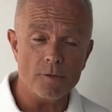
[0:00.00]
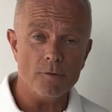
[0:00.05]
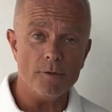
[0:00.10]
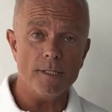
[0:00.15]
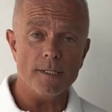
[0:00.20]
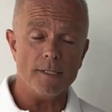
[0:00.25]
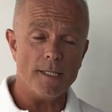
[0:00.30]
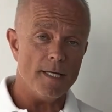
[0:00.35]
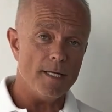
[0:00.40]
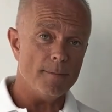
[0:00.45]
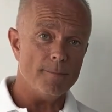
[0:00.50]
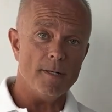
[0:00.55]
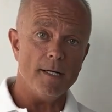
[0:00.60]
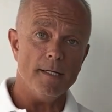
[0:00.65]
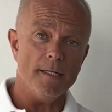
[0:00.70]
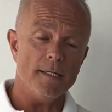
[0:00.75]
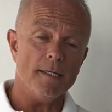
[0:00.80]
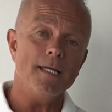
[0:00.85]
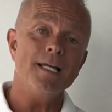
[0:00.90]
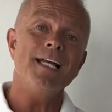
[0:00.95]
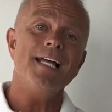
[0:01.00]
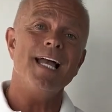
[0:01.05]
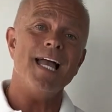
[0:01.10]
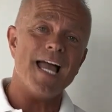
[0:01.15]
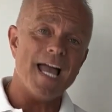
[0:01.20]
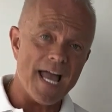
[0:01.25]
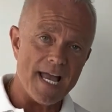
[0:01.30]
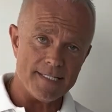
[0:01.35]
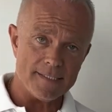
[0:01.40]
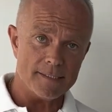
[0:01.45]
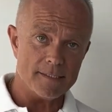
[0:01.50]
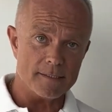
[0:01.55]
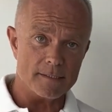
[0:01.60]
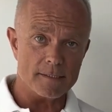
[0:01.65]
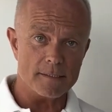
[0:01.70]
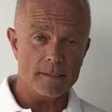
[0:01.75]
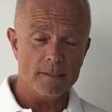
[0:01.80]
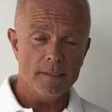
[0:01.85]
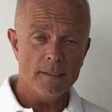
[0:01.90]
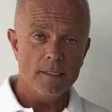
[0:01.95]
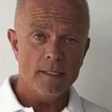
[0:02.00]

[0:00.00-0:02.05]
doing. They are buying assets.